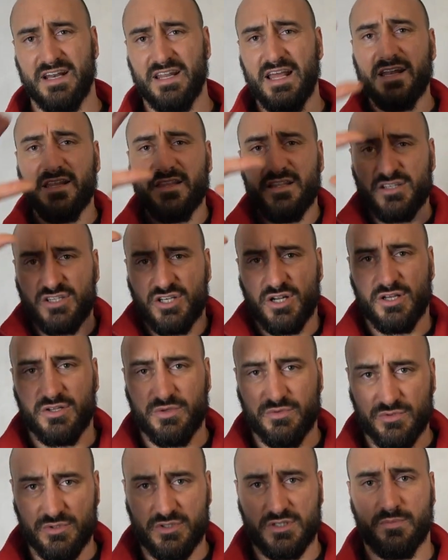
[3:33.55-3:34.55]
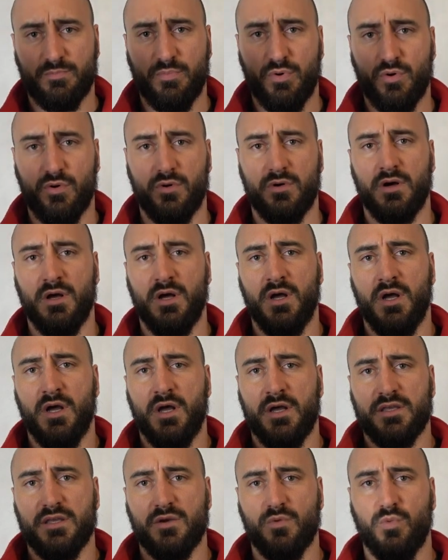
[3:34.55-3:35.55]
Anything that's gonna support
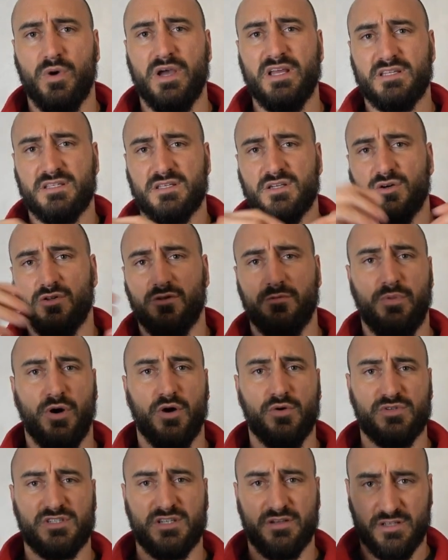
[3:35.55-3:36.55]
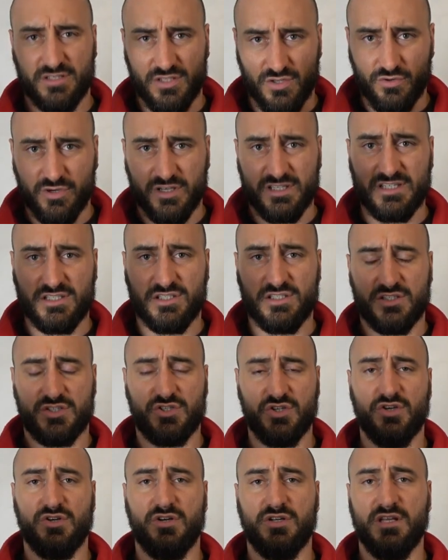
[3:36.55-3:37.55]
your weight goalpost, as long as it's
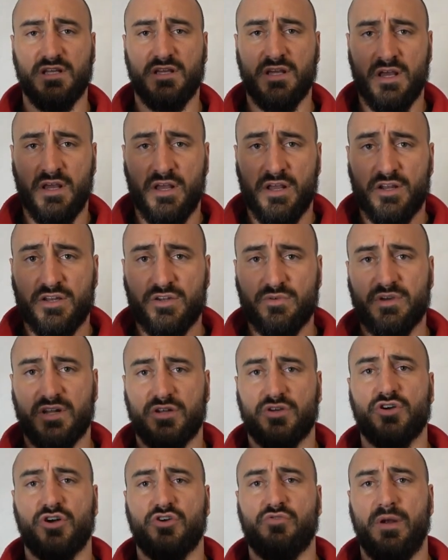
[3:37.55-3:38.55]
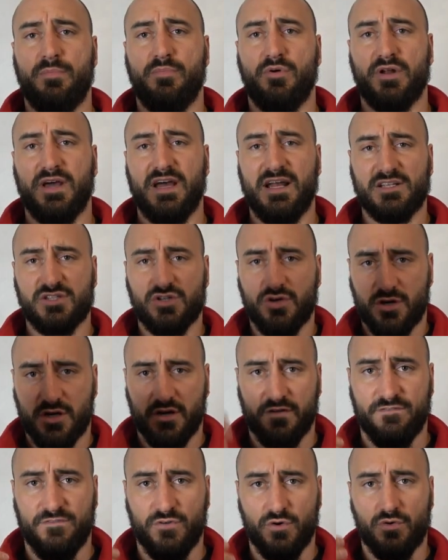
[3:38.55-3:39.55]
sturdy, you can get a good grip on it, and it's not
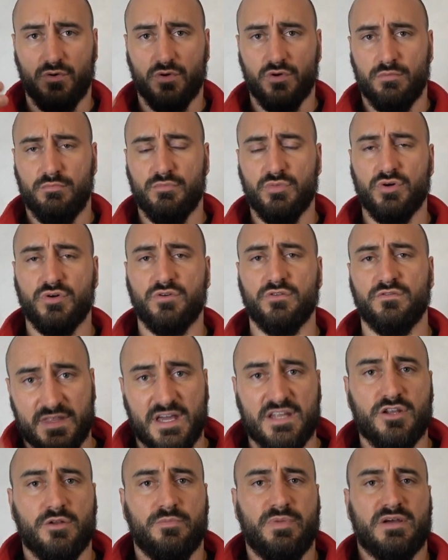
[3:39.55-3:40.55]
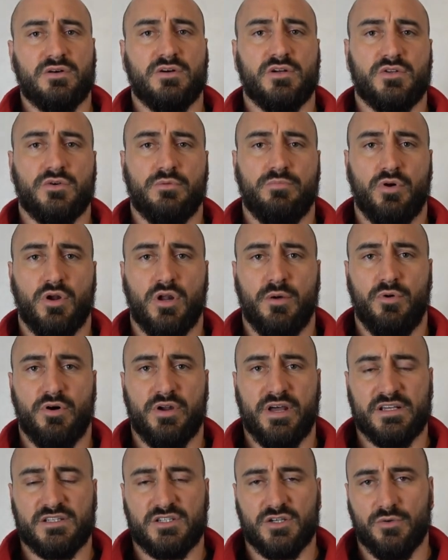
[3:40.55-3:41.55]
gonna fall or move. Then you'd be able to do pull-up
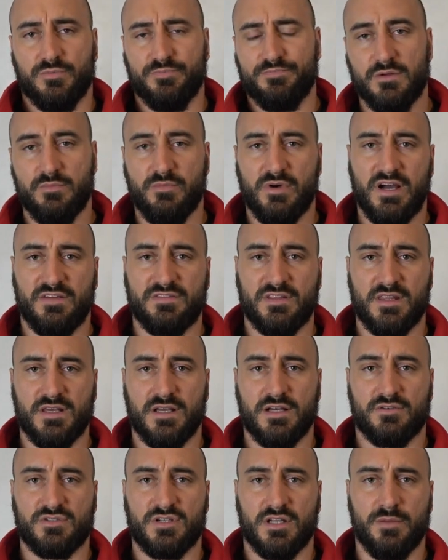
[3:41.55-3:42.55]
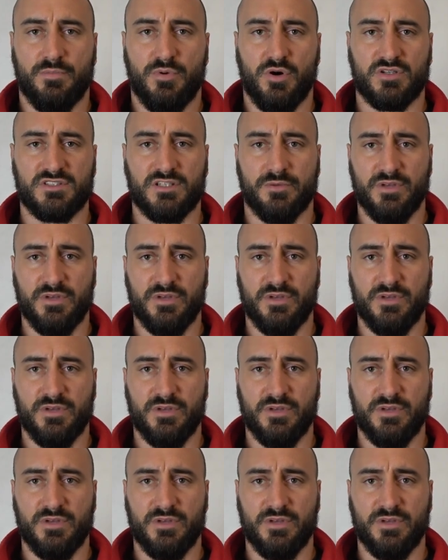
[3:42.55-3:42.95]
on it. So you might have to think outside the box.